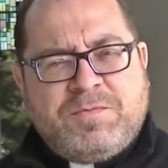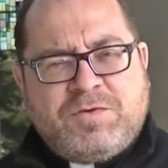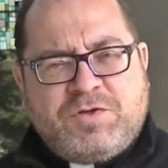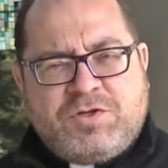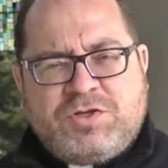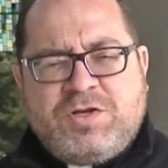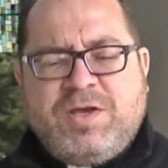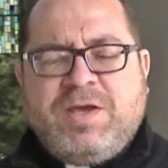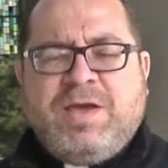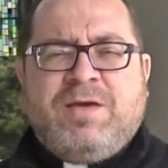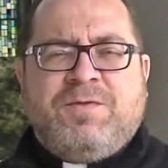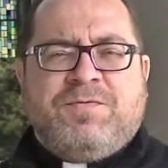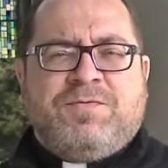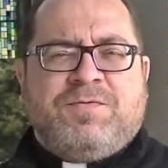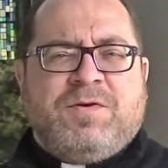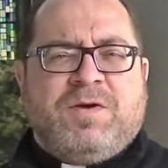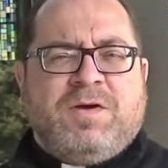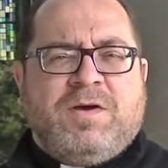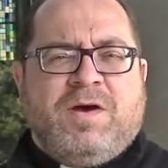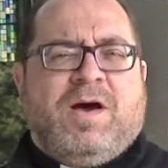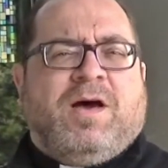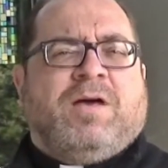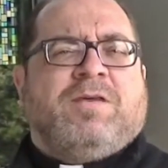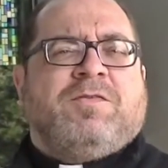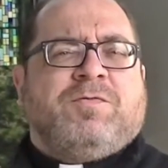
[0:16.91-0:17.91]
chief
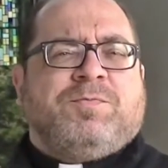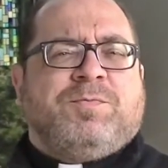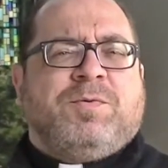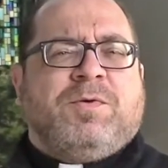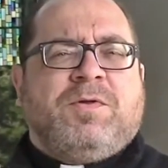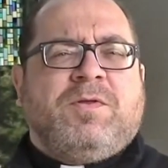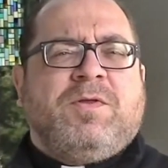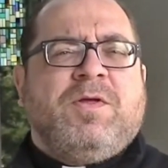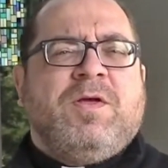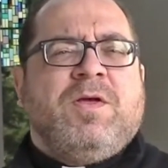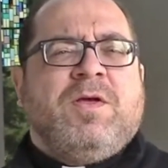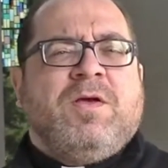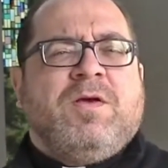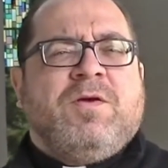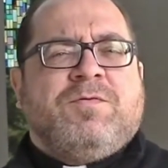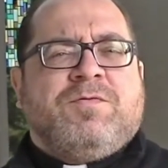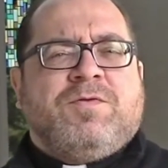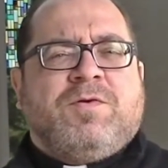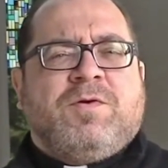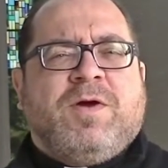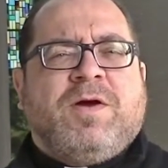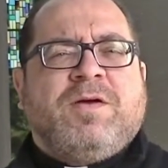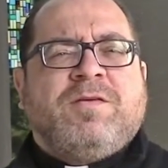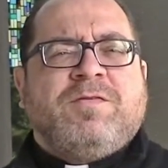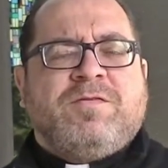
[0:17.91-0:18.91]
gospel
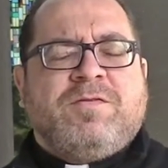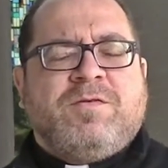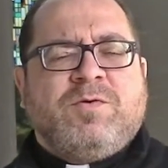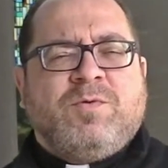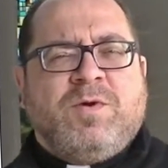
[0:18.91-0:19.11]
for us